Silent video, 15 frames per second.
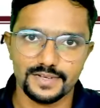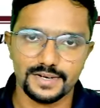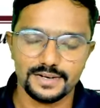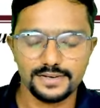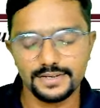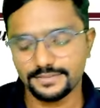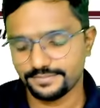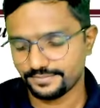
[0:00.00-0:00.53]

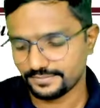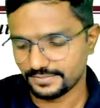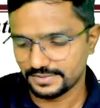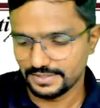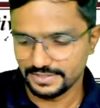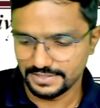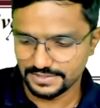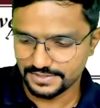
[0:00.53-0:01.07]
Clear?
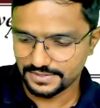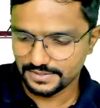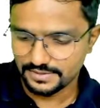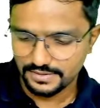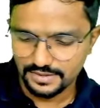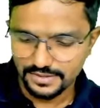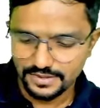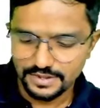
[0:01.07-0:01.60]
Yes.
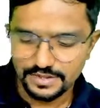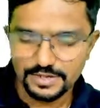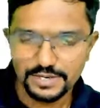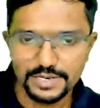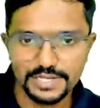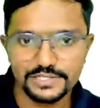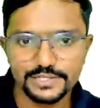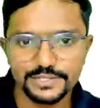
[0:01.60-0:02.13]

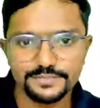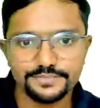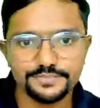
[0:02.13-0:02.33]
Next.